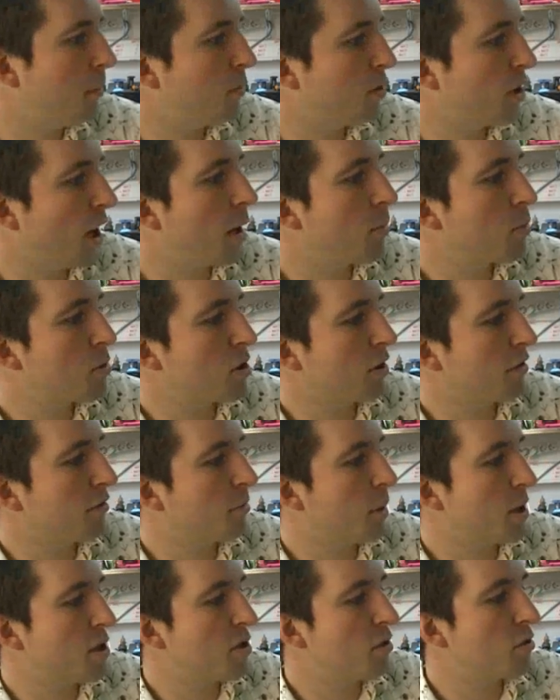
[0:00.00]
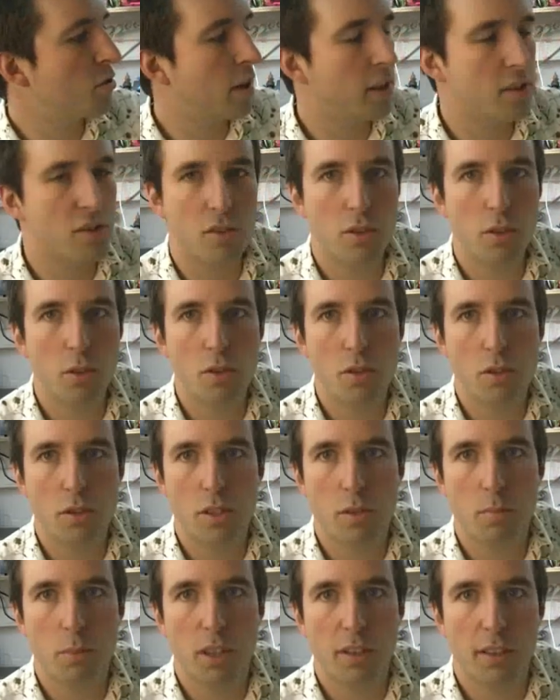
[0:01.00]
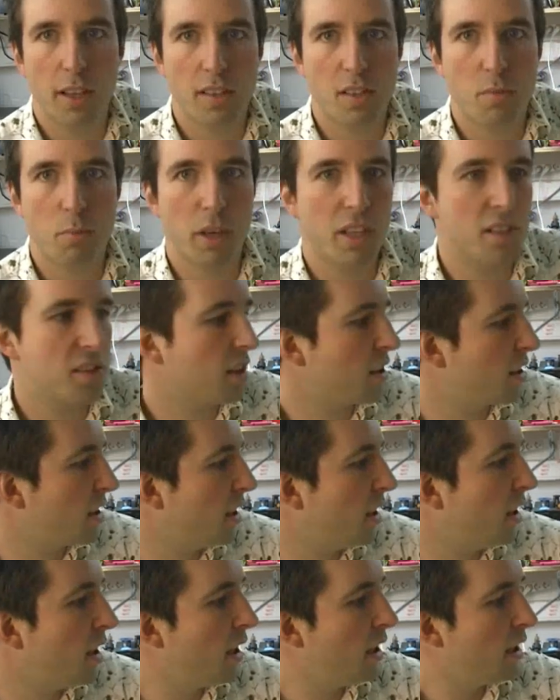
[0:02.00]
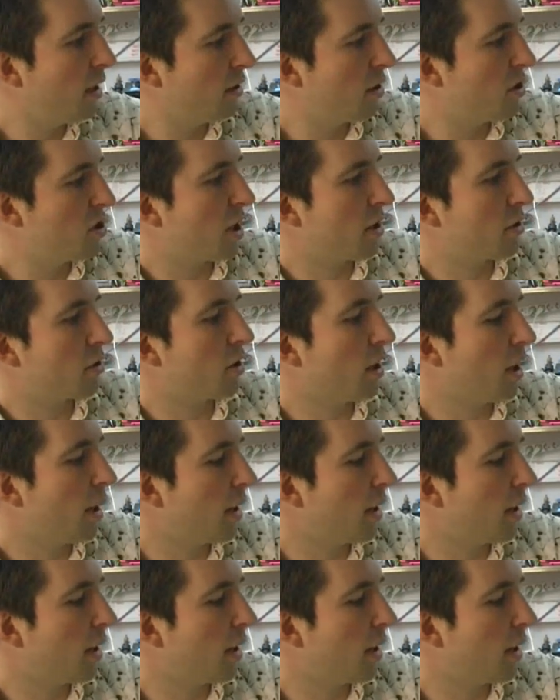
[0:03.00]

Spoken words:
types of pressure transducers, but that's basically the general